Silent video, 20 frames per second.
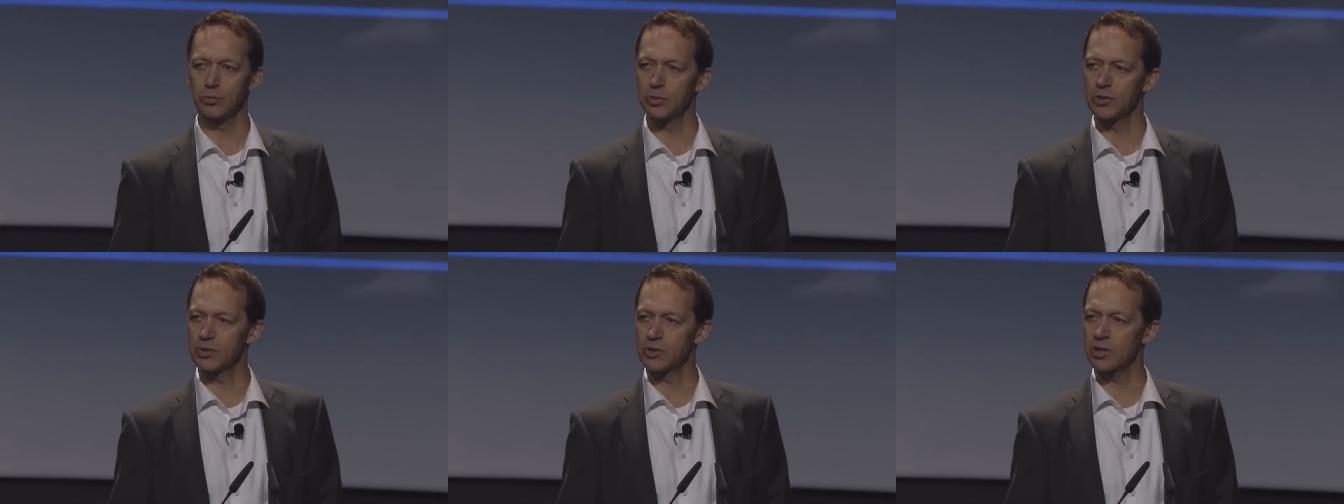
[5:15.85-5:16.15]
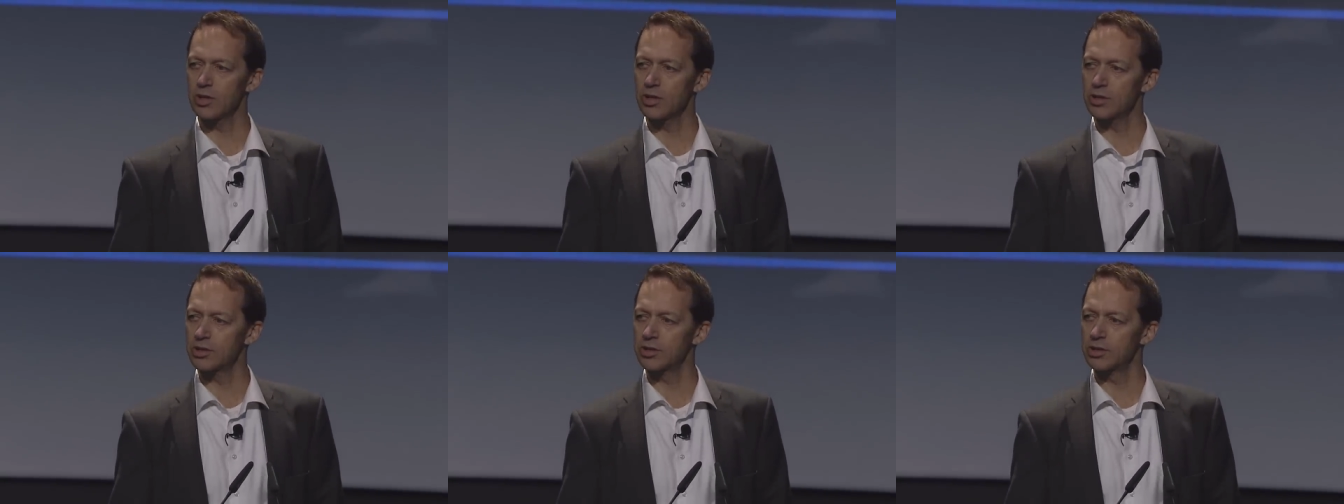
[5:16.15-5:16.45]
We
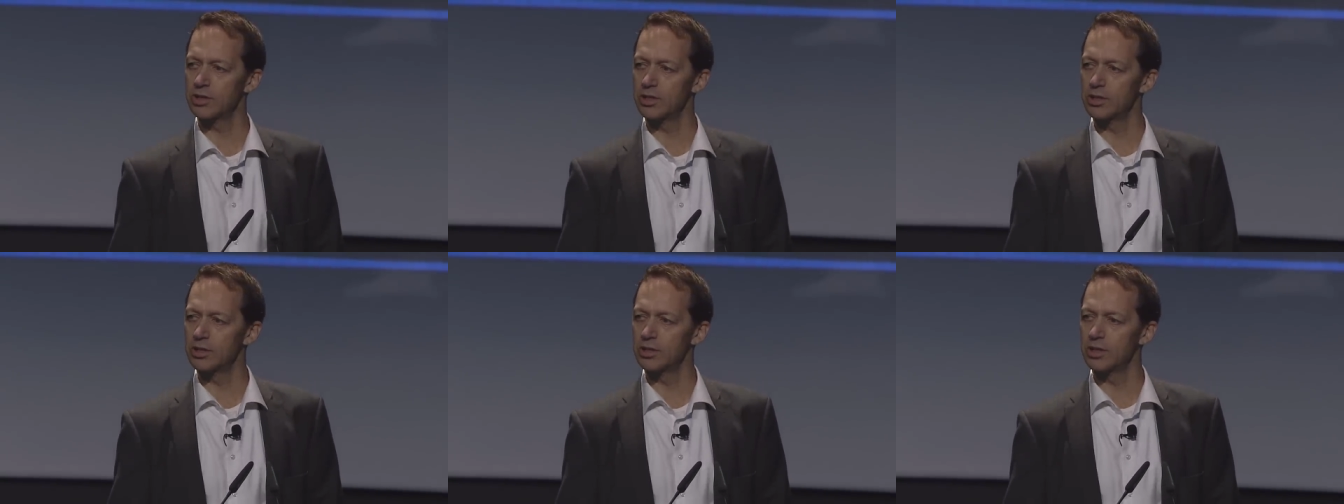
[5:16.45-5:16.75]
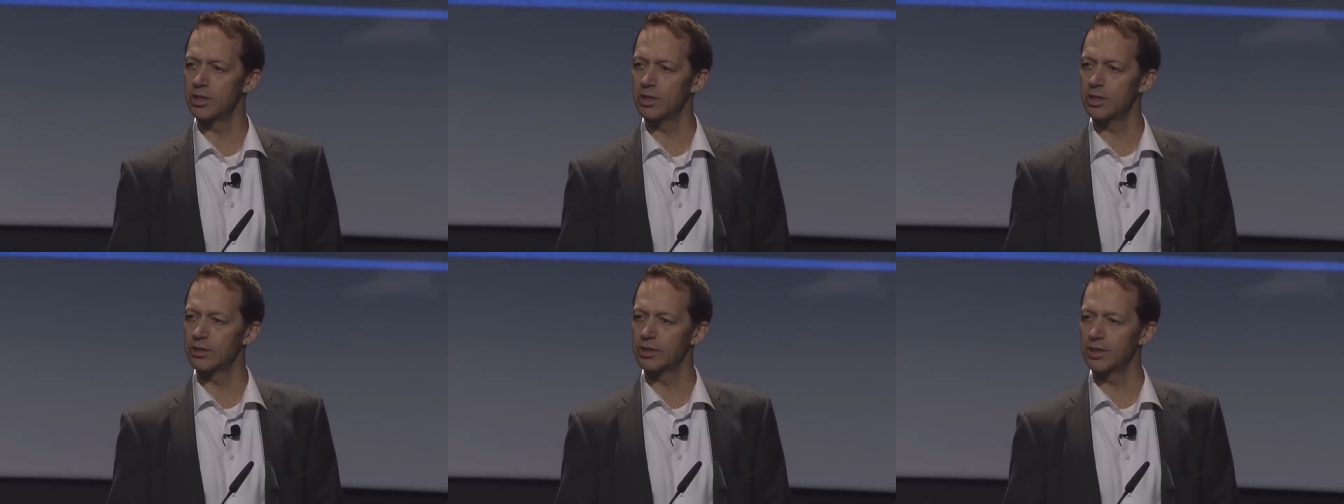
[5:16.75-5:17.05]
started in
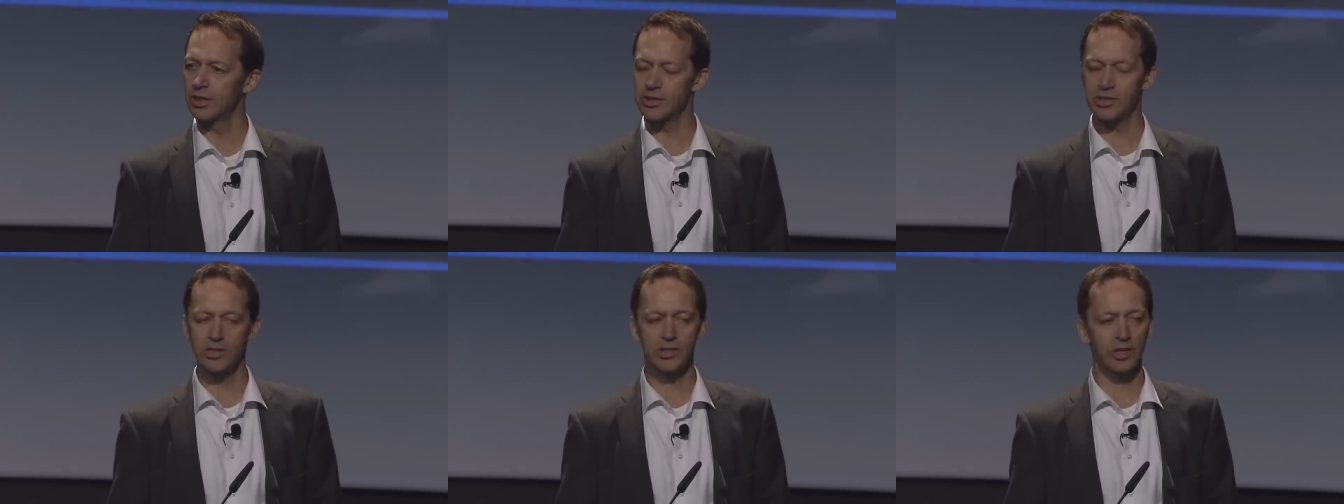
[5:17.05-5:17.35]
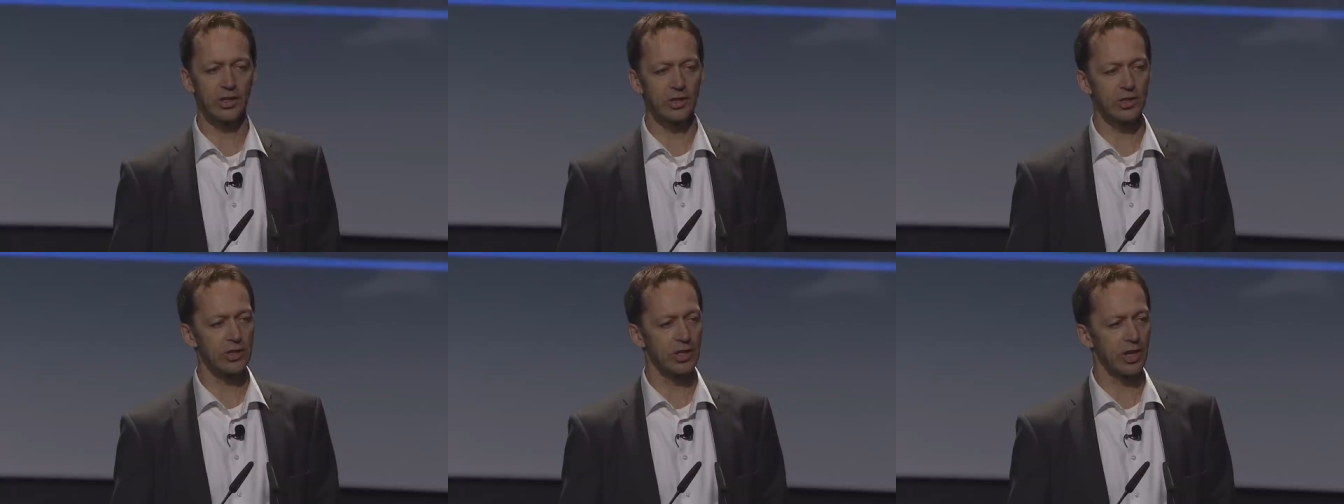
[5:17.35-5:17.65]

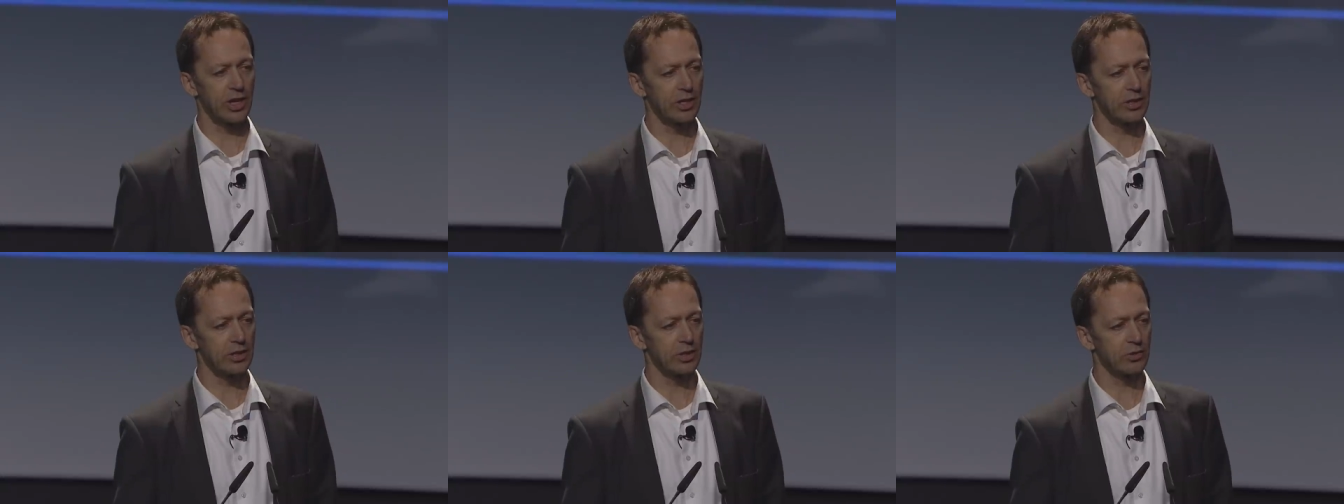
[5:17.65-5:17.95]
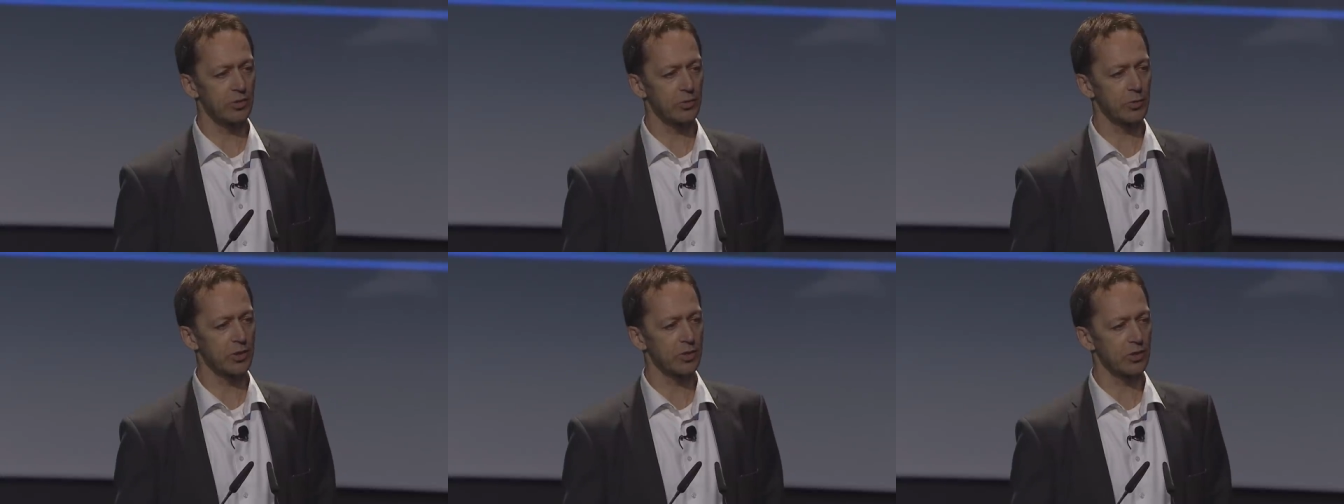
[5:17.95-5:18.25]
1998 in
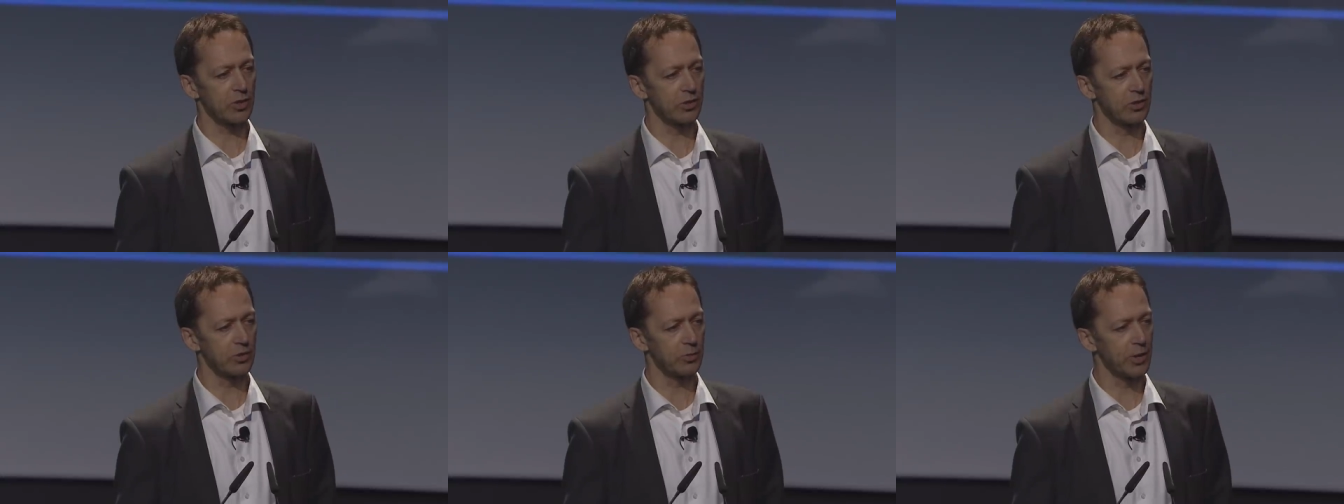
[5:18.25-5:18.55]
Switzerland.